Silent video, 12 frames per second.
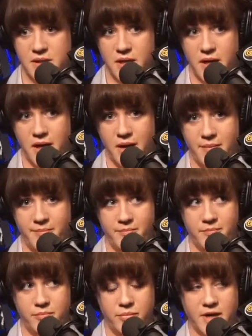
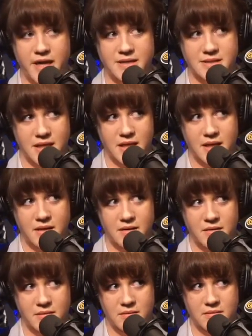But I did.
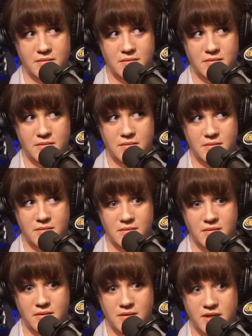
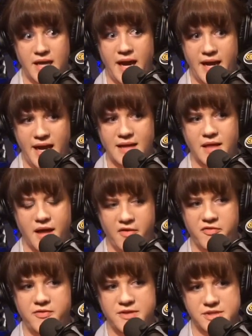Yeah, I had a
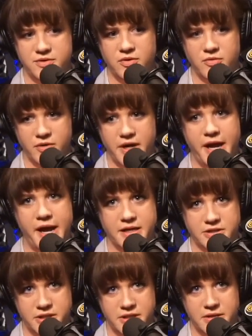physical
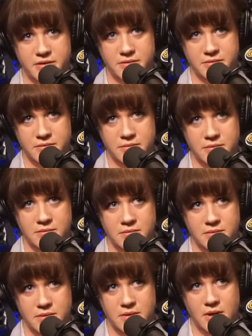reaction
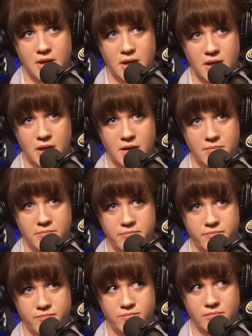when
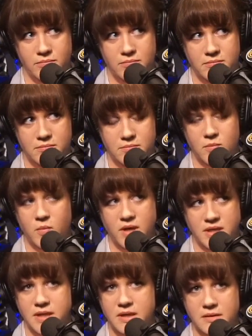
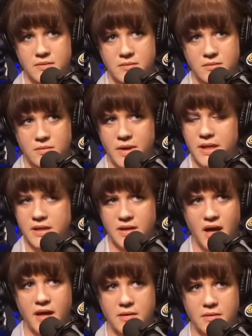he
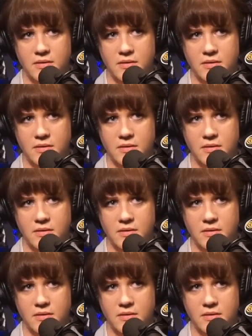died.